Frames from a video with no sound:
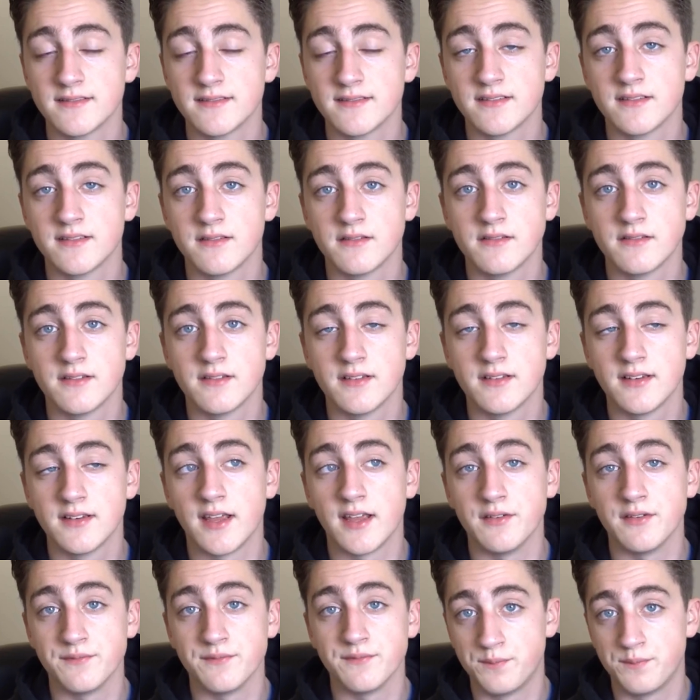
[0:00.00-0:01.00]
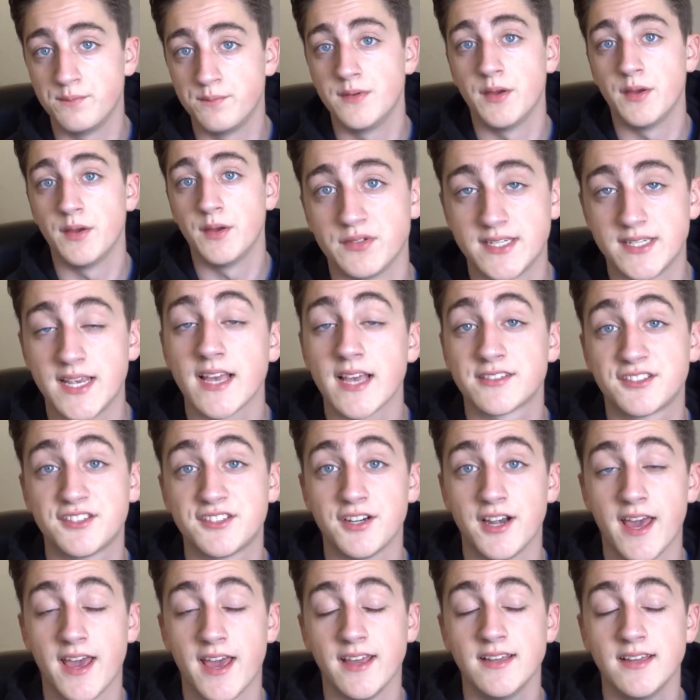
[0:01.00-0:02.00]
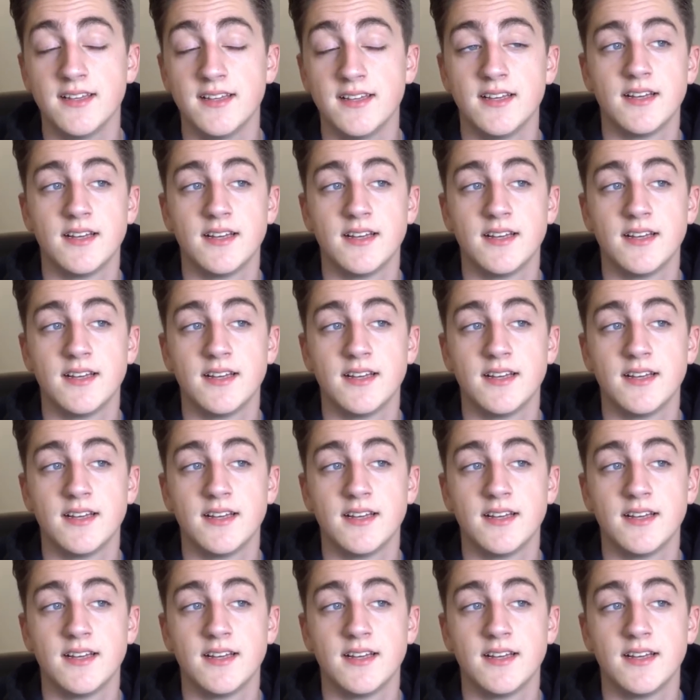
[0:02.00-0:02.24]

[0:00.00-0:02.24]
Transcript: One of my favorite quotes is this: